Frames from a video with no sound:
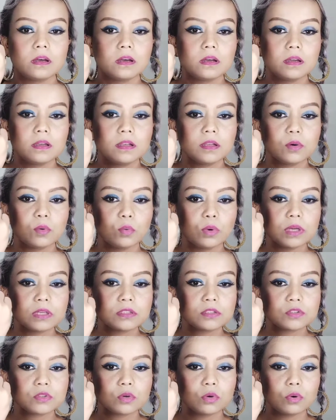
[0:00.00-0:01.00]
In a one
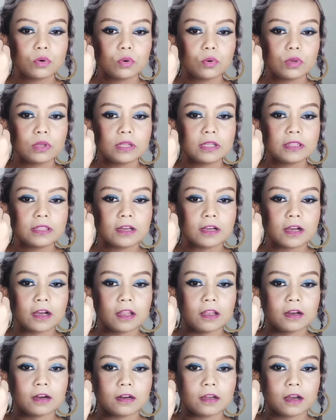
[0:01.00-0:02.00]
stroke only the
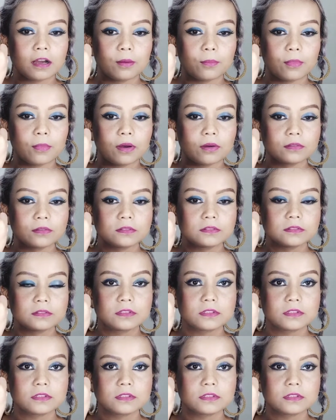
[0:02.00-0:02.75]
color come out.